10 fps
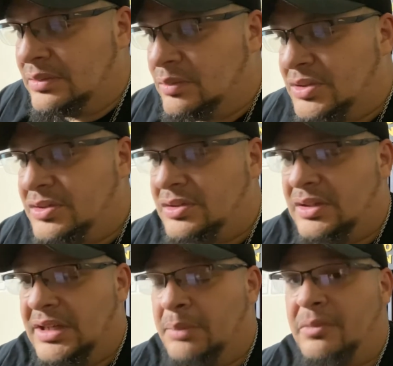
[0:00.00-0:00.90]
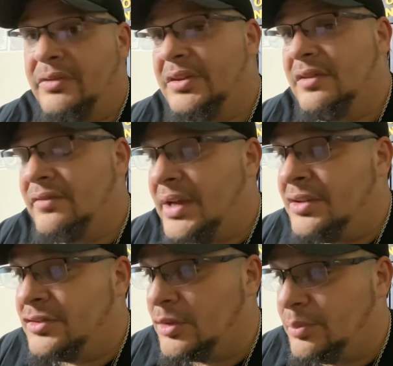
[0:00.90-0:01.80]
which the name of the
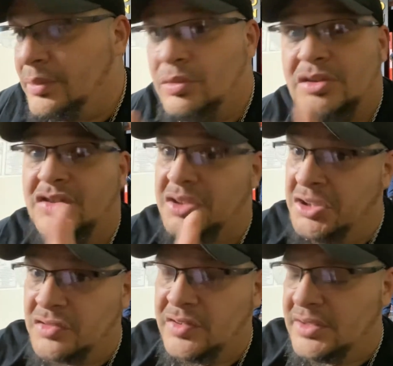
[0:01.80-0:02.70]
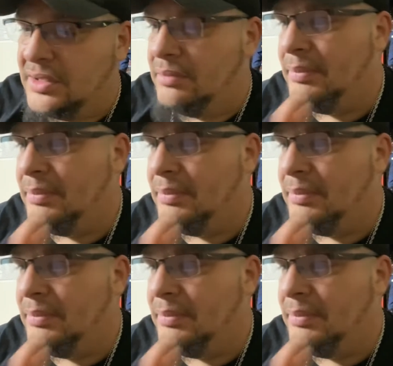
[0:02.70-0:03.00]
divine serpent, which is interesting,